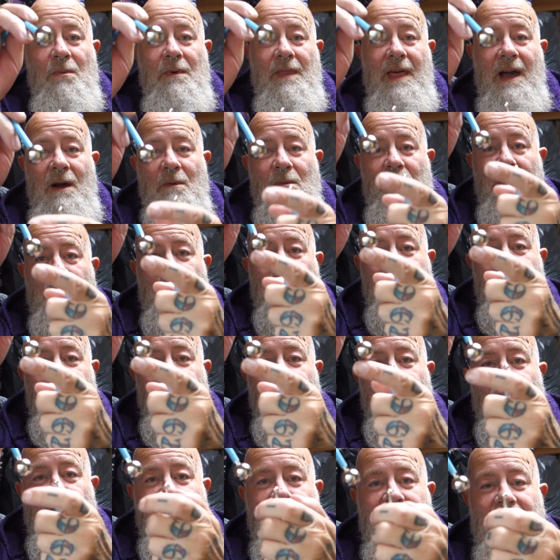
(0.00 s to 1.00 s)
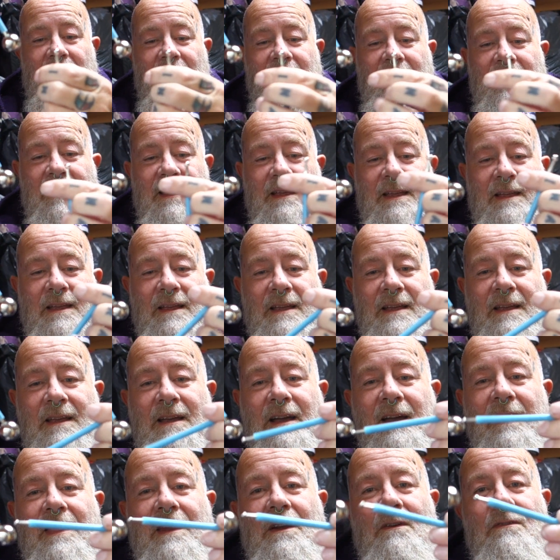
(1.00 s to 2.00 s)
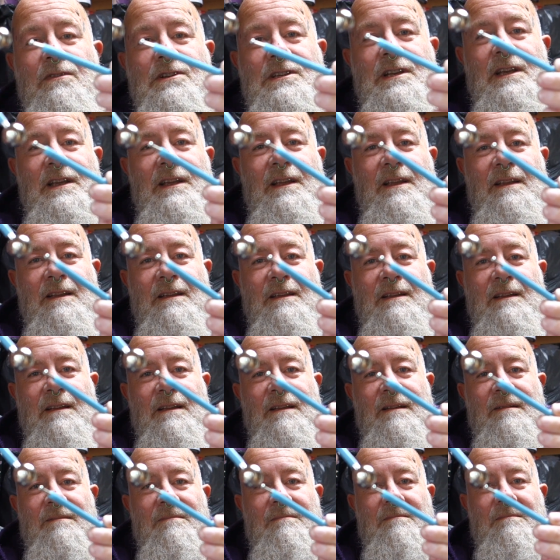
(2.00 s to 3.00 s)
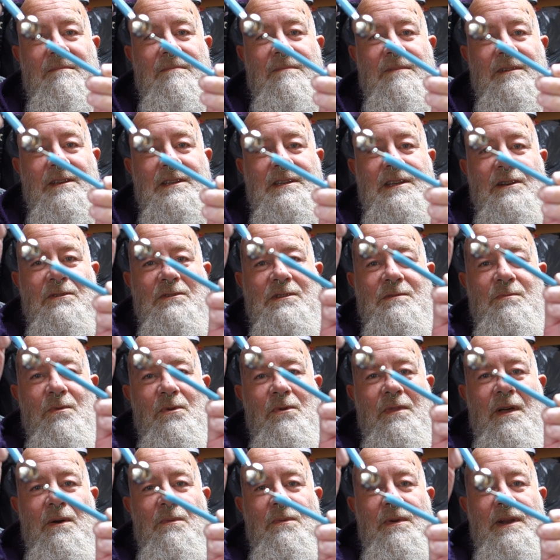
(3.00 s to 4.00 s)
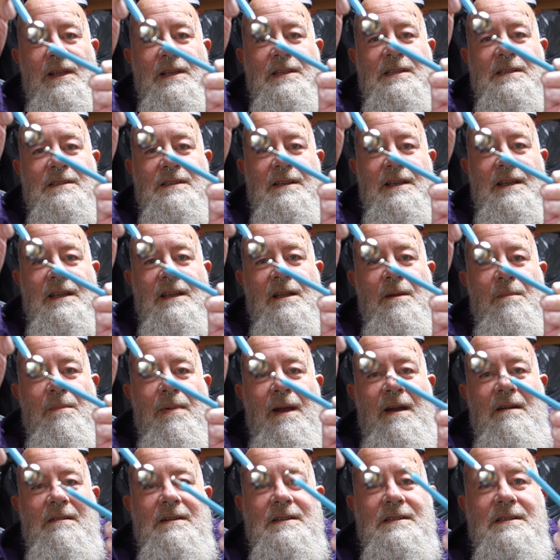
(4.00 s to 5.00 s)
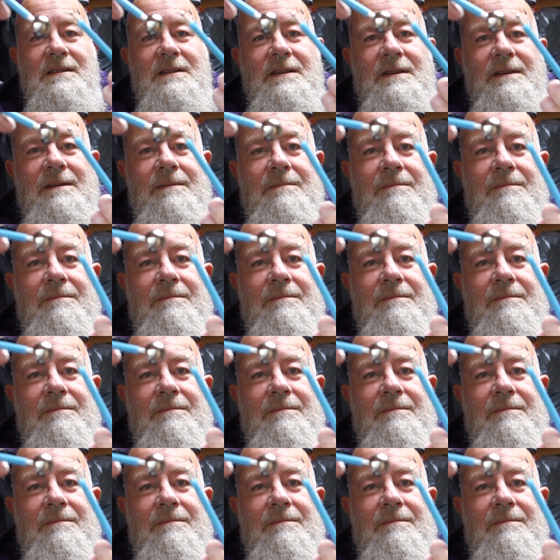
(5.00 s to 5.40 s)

with that one, wouldn't you really? And then obviously you see how small that one is in comparison.